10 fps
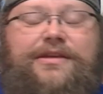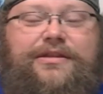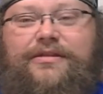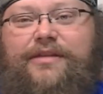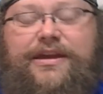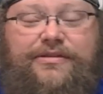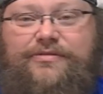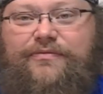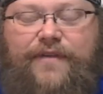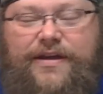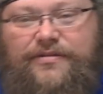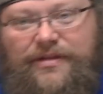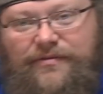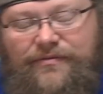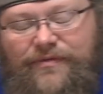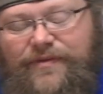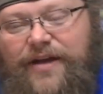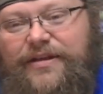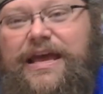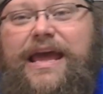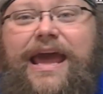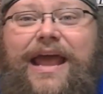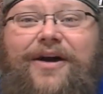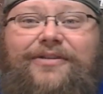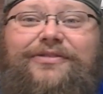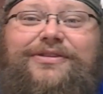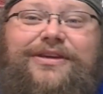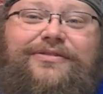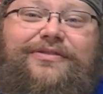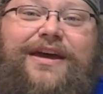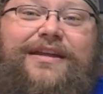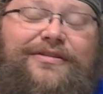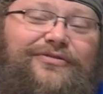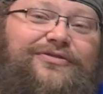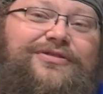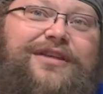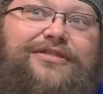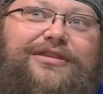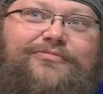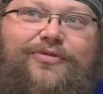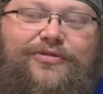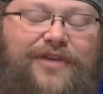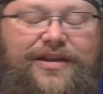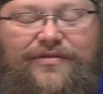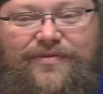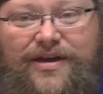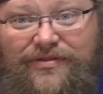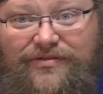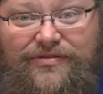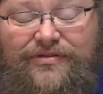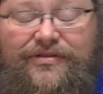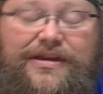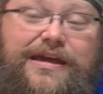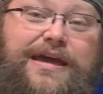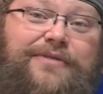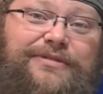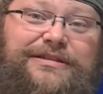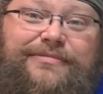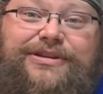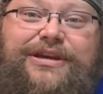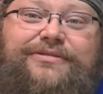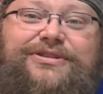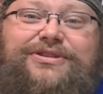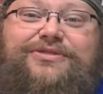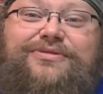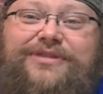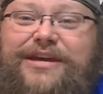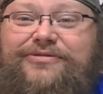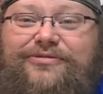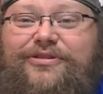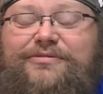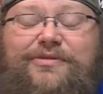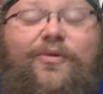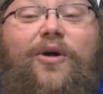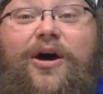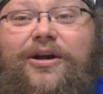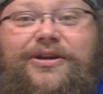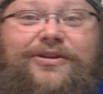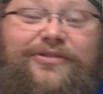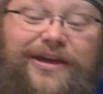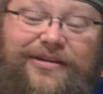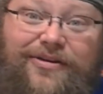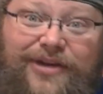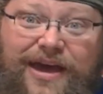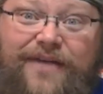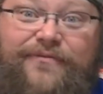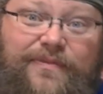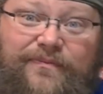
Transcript: and then, you find out that you failed. And also, on the other side, there's nothing more satisfying, seriously, when somebody challenges you and they turn out to be wrong. And you're like, oh yeah,